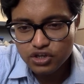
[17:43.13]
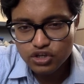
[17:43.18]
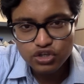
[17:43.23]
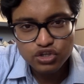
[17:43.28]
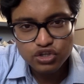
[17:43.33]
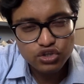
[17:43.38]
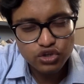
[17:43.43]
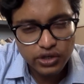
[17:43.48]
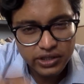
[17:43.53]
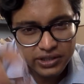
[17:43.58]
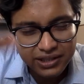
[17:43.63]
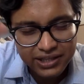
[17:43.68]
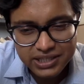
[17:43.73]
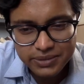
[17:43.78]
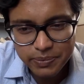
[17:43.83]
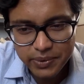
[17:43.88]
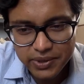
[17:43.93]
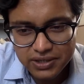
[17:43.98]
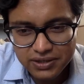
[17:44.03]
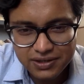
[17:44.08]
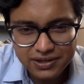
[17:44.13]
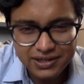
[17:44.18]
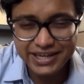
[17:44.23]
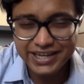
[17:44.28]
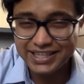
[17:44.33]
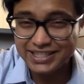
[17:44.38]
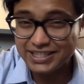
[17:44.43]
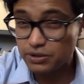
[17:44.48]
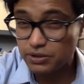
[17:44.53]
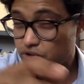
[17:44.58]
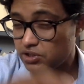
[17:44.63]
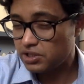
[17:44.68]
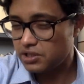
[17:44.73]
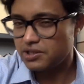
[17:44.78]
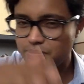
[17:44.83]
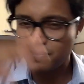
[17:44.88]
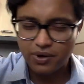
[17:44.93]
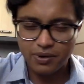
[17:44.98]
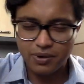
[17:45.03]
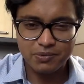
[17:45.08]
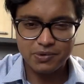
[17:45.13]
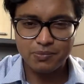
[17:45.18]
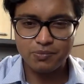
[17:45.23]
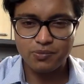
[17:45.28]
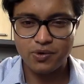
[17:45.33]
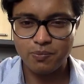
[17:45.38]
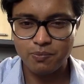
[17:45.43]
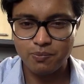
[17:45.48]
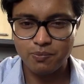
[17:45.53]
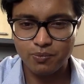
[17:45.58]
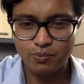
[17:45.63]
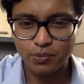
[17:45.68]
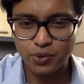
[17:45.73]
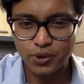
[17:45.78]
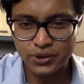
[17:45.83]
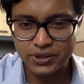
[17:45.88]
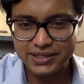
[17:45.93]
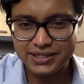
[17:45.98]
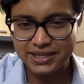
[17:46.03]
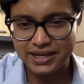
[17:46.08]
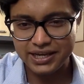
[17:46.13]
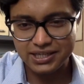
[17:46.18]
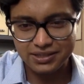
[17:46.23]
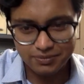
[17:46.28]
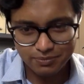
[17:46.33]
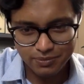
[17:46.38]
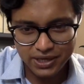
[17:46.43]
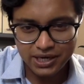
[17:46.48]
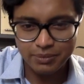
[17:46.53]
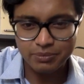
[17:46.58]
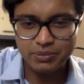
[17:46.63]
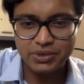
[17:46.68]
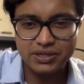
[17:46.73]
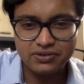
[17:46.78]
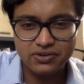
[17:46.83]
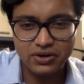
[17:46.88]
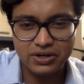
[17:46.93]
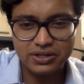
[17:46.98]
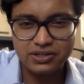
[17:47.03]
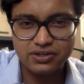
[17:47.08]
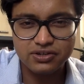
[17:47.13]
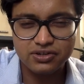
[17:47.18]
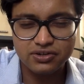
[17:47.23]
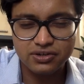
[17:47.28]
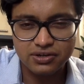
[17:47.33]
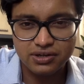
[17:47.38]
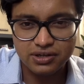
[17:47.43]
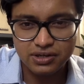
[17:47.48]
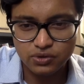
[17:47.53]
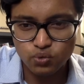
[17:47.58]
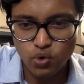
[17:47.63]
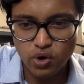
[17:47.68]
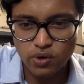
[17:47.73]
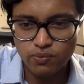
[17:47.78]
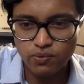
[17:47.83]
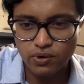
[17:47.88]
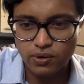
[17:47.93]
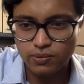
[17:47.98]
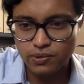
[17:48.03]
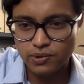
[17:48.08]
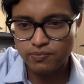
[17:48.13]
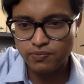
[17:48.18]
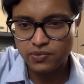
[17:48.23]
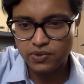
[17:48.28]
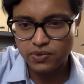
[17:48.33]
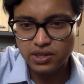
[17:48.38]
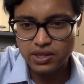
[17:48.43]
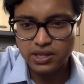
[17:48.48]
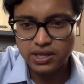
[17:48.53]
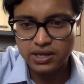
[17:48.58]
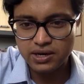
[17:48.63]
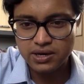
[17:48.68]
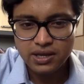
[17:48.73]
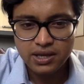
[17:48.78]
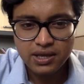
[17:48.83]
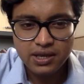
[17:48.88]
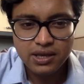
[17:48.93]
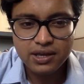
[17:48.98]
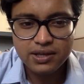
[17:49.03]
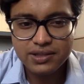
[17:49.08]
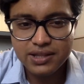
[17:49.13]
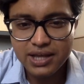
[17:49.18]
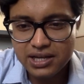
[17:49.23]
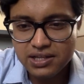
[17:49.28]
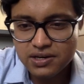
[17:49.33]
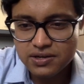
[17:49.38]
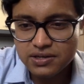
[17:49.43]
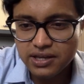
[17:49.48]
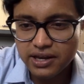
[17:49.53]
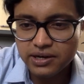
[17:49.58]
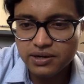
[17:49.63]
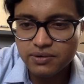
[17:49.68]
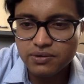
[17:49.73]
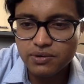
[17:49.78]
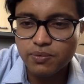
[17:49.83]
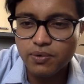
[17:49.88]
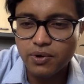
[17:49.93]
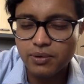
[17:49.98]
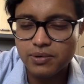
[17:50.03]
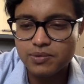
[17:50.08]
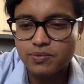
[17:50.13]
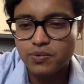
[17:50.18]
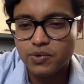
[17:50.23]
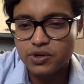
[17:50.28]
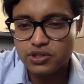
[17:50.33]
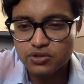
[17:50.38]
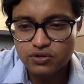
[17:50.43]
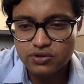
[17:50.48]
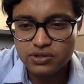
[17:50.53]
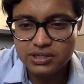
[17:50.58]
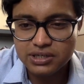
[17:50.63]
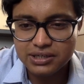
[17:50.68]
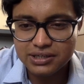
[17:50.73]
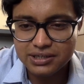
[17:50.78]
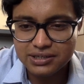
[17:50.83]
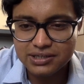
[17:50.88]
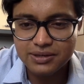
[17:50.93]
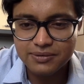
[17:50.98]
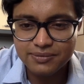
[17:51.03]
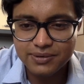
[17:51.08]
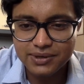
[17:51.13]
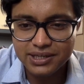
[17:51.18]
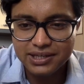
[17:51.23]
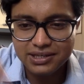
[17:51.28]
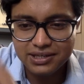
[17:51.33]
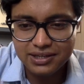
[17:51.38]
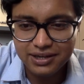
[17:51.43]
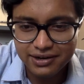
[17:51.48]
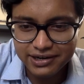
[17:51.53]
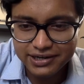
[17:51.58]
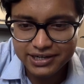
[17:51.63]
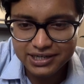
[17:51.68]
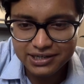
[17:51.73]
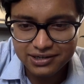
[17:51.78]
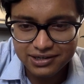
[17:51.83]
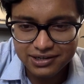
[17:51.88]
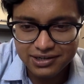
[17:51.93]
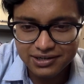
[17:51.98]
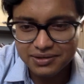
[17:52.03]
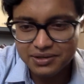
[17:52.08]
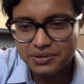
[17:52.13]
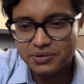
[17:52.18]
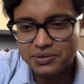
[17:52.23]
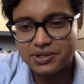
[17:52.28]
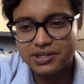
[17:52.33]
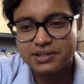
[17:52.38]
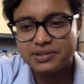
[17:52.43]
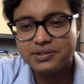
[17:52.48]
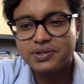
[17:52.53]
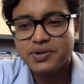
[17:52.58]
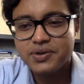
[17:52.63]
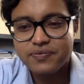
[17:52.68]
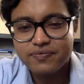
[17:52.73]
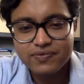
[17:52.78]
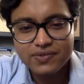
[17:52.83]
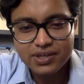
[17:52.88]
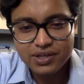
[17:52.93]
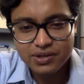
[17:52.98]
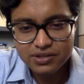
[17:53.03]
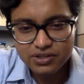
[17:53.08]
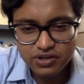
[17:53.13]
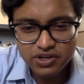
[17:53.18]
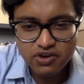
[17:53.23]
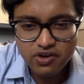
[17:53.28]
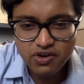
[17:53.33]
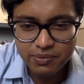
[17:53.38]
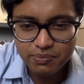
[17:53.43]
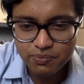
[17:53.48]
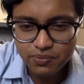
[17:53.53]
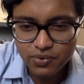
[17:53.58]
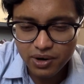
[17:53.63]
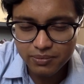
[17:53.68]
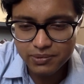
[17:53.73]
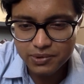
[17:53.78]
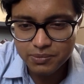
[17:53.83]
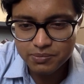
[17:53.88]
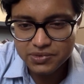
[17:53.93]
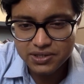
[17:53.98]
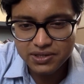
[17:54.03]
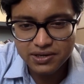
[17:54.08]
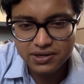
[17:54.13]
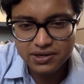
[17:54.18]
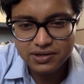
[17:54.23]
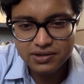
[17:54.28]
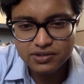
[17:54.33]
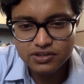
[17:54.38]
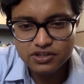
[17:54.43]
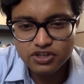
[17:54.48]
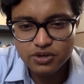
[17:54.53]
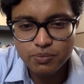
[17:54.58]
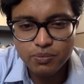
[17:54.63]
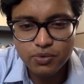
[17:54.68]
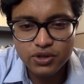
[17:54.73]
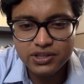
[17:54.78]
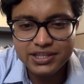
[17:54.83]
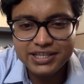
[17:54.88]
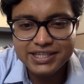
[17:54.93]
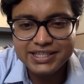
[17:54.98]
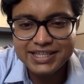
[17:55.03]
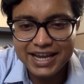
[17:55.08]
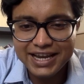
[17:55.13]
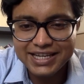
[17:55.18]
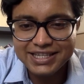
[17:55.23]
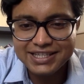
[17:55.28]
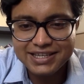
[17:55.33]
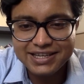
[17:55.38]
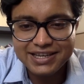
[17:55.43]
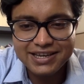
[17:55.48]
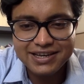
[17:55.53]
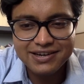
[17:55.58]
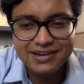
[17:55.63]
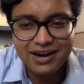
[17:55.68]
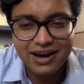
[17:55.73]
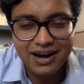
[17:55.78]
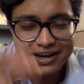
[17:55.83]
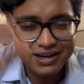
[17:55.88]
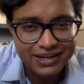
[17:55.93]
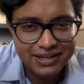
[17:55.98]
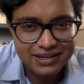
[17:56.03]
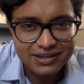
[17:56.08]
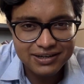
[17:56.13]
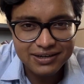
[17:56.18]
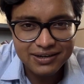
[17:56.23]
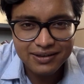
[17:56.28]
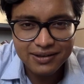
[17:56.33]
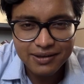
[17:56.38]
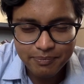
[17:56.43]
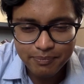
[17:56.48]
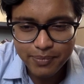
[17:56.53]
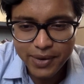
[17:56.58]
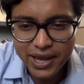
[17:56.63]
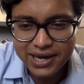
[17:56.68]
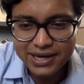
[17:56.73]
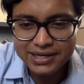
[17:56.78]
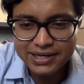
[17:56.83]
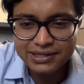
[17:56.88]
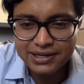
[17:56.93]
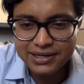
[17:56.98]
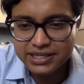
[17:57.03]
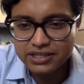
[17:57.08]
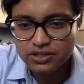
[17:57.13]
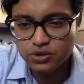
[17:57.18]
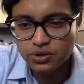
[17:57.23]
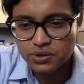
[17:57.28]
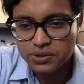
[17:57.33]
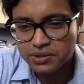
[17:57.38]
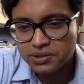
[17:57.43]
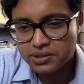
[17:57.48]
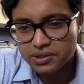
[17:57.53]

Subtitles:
So in this particular case, you see the problem from both the sides. Benami transaction is one problem. Then the other side, the problem was to defeat the creditor. Okay, so you have problems here. So both the sides here are in pari delito.